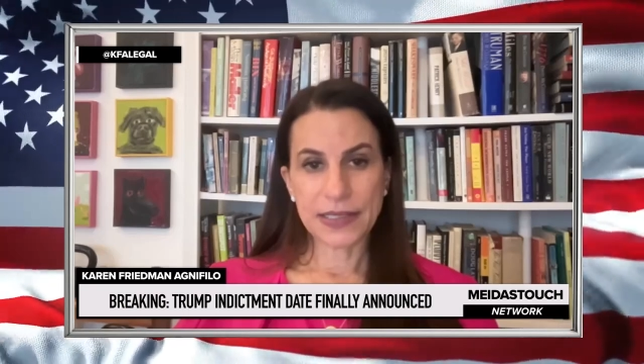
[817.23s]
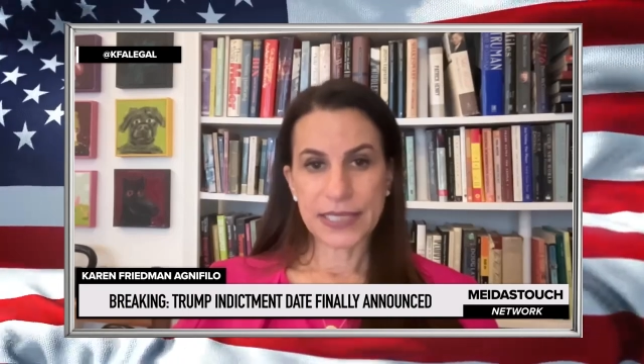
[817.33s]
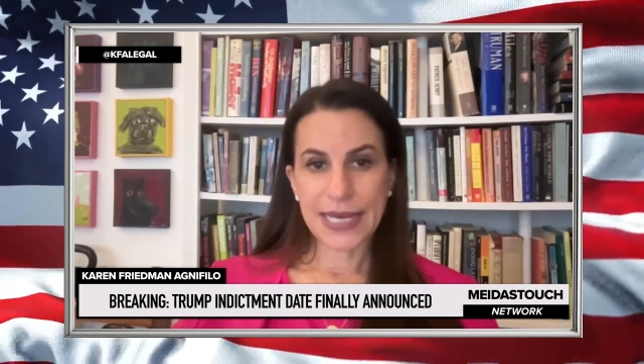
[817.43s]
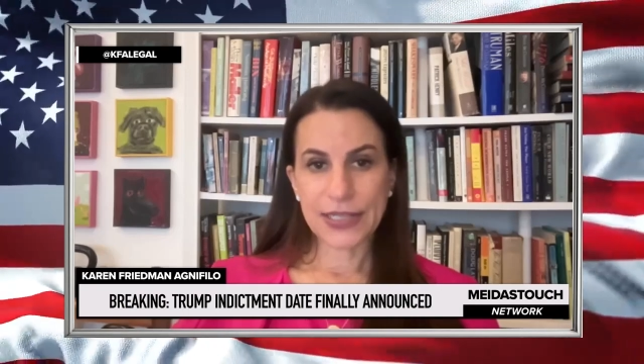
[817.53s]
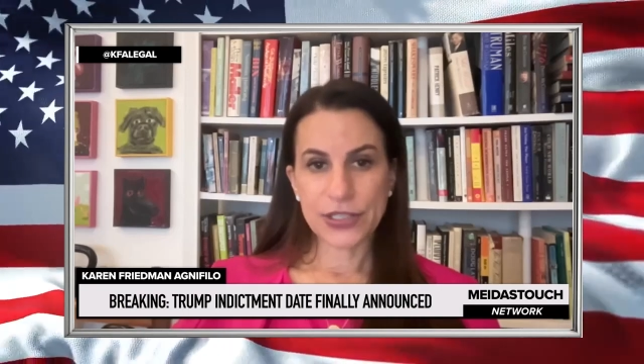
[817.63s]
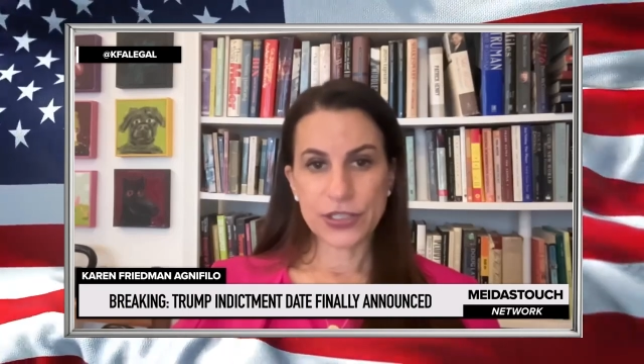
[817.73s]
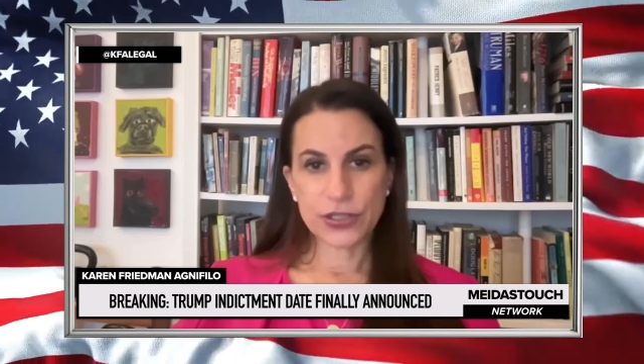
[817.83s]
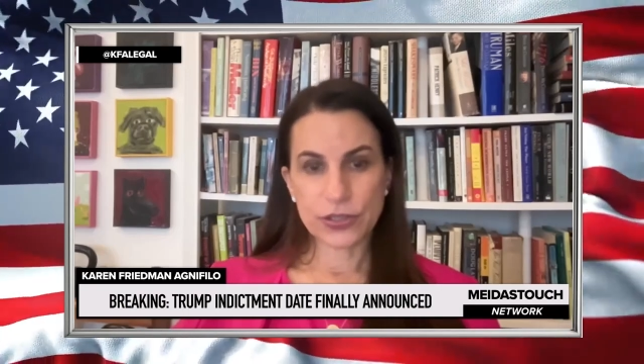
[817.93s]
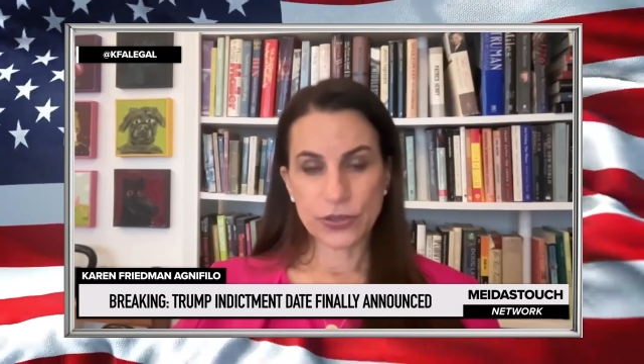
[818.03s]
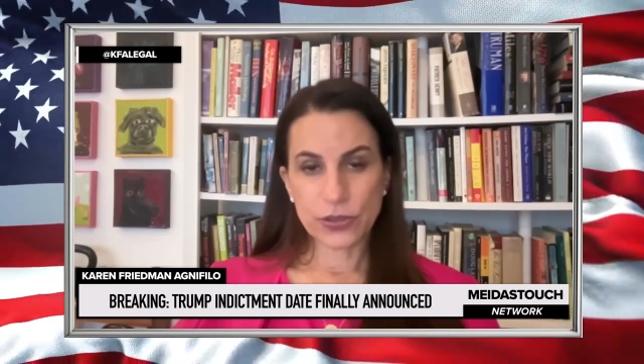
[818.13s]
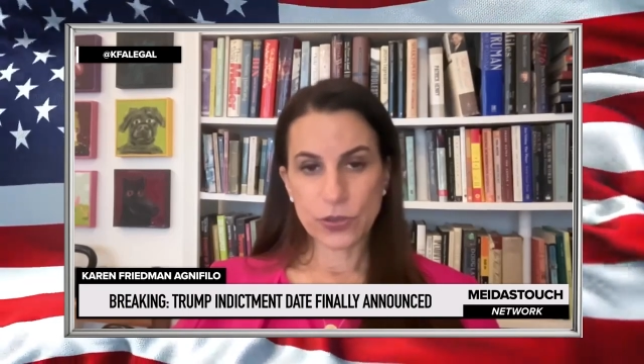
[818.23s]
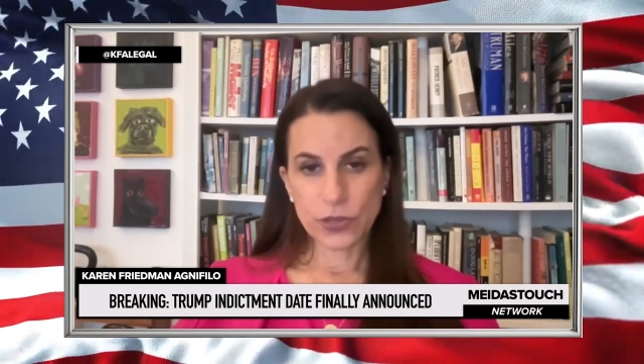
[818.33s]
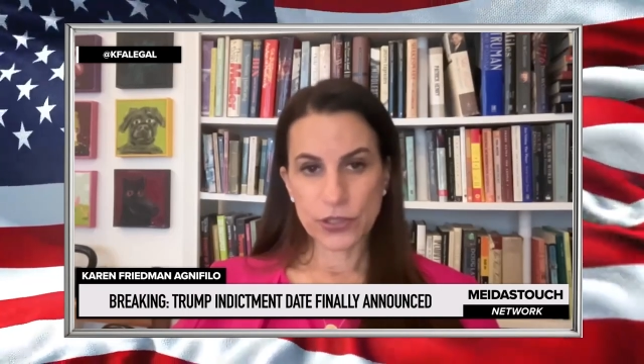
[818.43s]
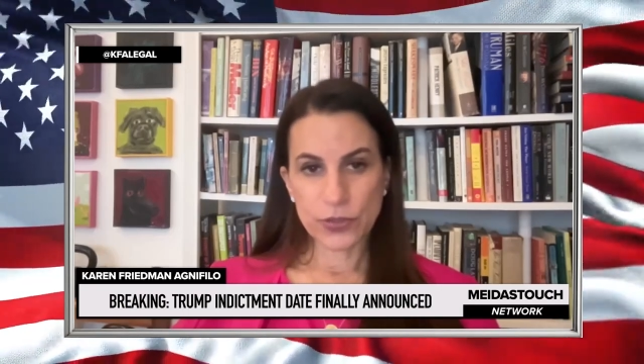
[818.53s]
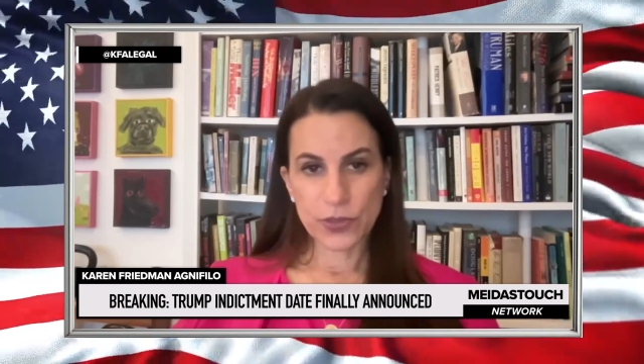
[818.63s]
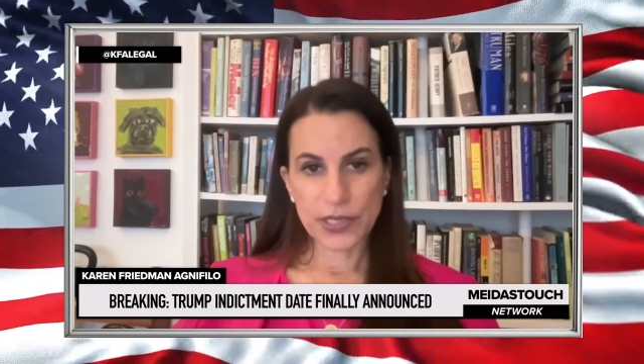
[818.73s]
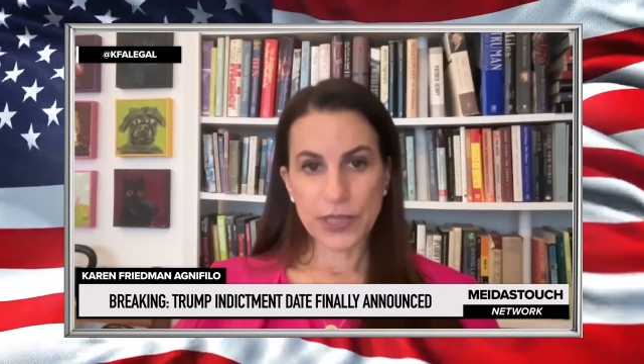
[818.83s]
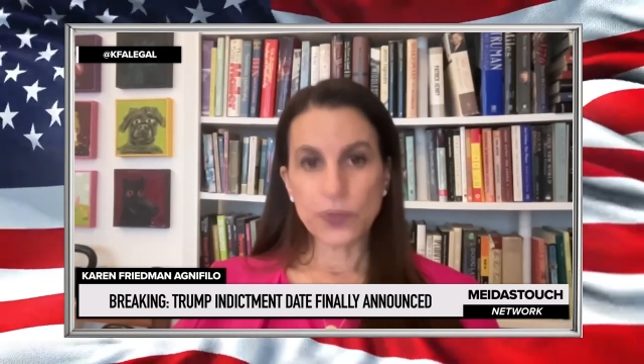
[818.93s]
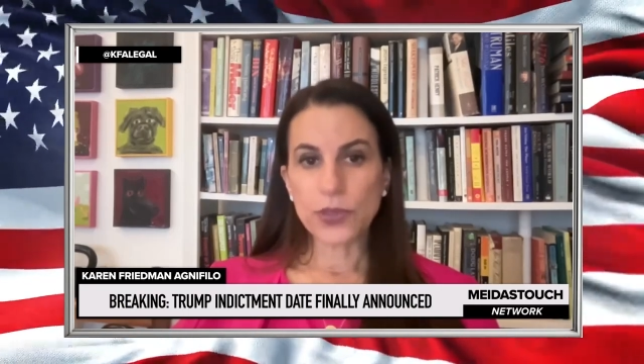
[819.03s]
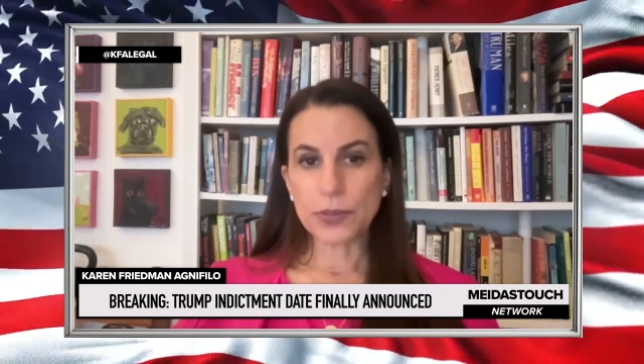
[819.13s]
attached to the courts where
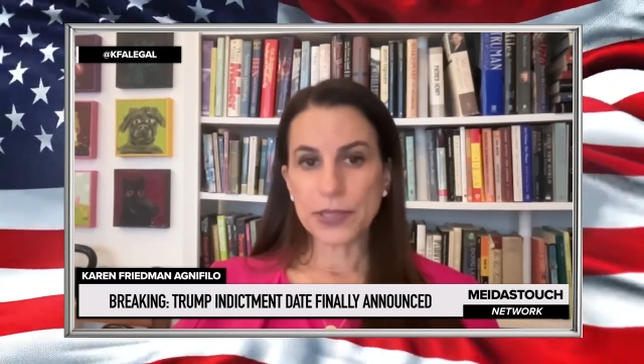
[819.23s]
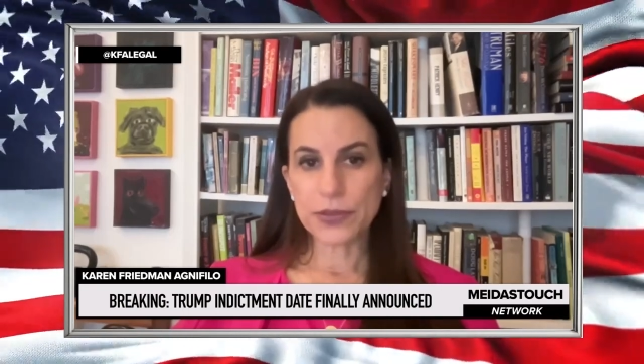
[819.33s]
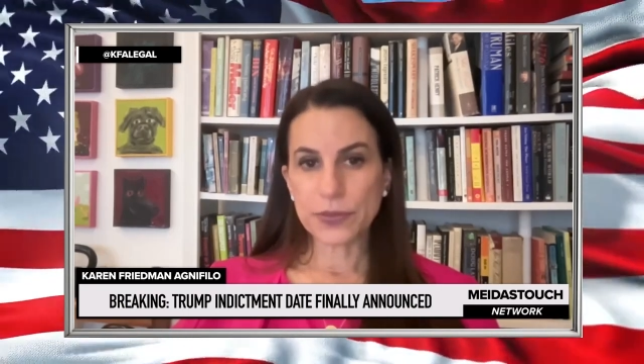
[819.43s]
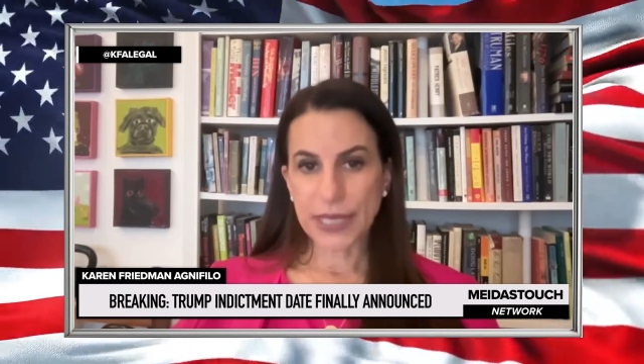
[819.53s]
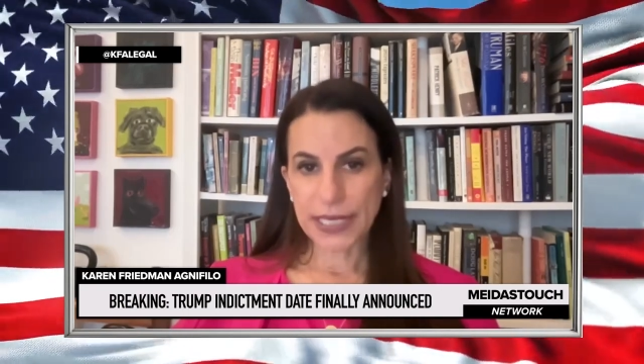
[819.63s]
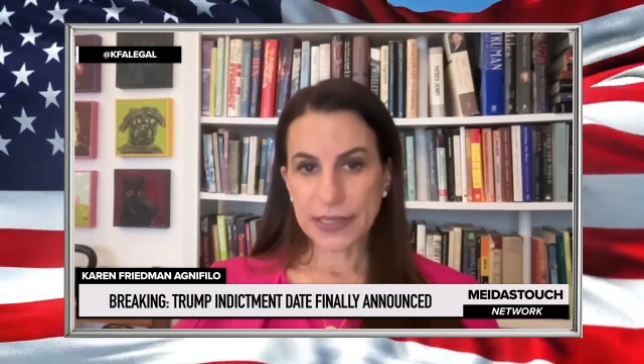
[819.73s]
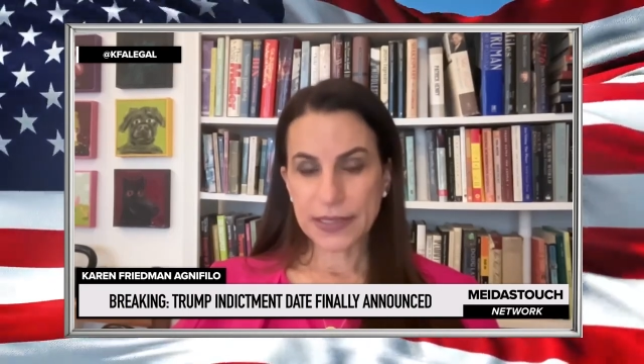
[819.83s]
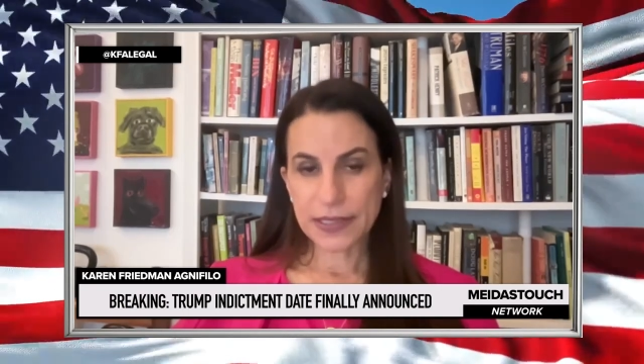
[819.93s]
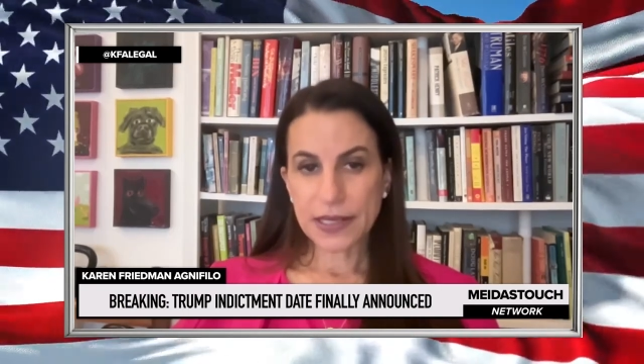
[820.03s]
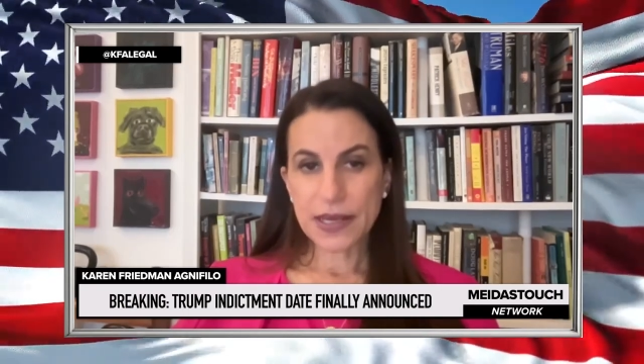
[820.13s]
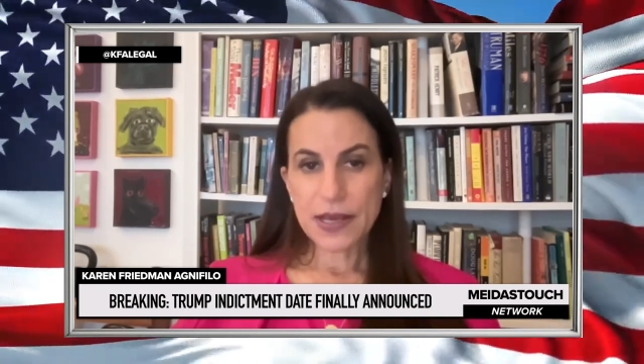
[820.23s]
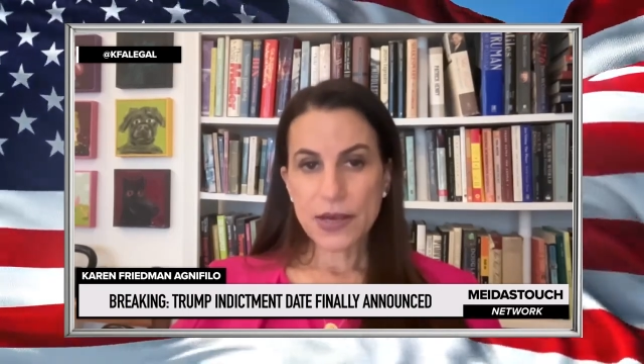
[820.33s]
he will be arraigned.